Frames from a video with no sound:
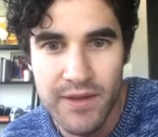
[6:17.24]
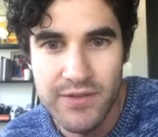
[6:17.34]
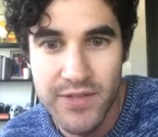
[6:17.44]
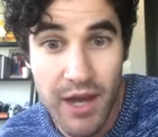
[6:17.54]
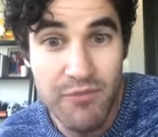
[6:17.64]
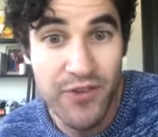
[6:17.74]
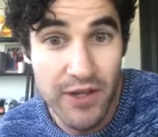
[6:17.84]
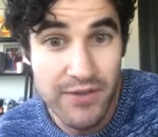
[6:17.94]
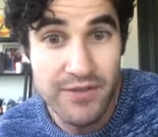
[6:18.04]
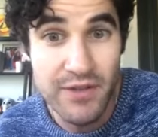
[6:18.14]
Tom
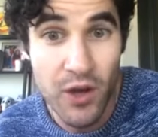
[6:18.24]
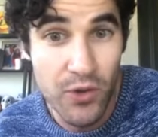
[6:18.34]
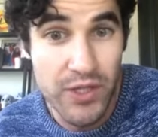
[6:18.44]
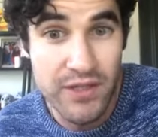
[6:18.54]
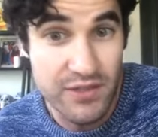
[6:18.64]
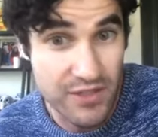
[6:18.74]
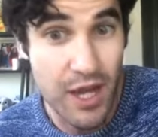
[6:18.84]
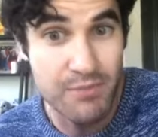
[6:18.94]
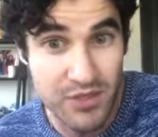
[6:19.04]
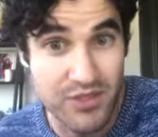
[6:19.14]
Felton, holy. Does
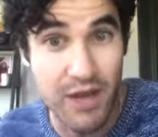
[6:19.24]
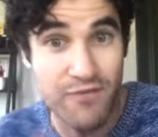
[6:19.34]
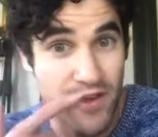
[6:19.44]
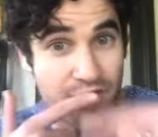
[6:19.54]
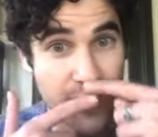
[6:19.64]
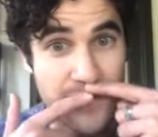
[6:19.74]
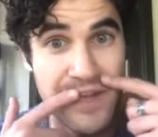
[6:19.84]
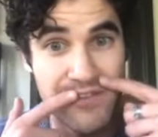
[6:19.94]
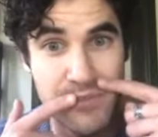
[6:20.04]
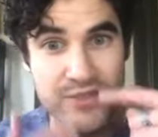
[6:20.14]
Tom Felton
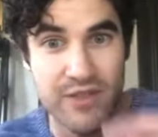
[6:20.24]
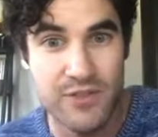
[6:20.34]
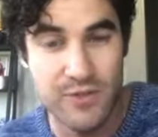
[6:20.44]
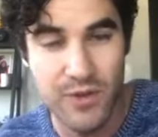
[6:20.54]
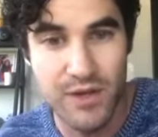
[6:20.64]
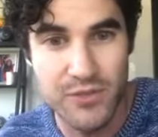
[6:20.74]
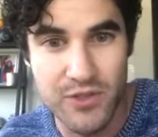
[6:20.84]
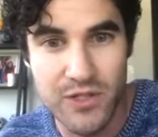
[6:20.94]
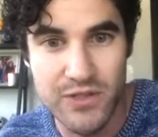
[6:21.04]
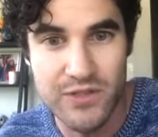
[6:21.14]
have the mustache as well? I'm sure
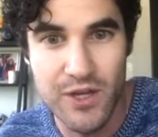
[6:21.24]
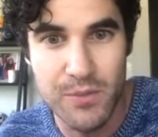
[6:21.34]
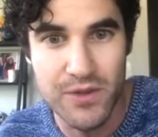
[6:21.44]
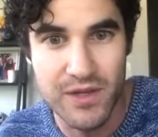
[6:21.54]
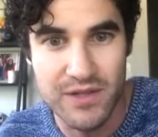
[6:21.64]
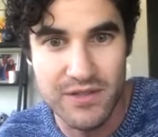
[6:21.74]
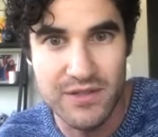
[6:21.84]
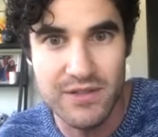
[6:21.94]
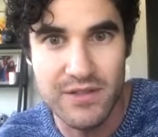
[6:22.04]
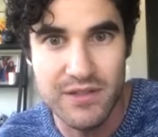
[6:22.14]
he looks dope with it because
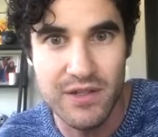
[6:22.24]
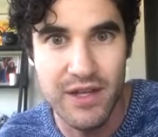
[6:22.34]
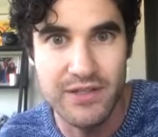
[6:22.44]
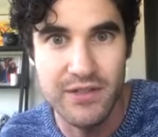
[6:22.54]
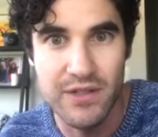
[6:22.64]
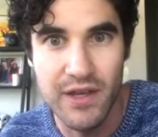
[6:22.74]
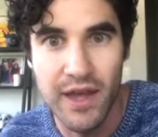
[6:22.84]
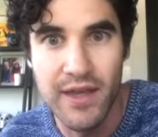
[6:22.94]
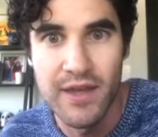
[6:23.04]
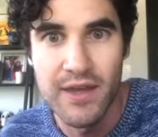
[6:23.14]
he's a classy-looking
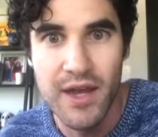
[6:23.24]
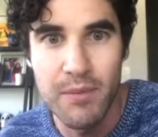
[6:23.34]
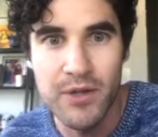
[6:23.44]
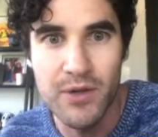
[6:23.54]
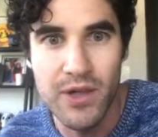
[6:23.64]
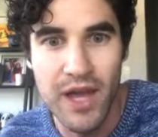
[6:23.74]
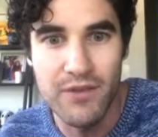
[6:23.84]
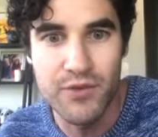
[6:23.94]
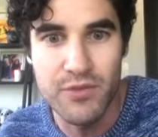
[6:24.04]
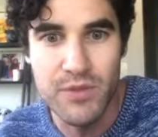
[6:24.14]
guy. I'm going to go
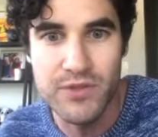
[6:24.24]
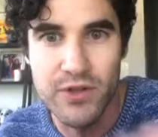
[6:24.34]
live with Mr.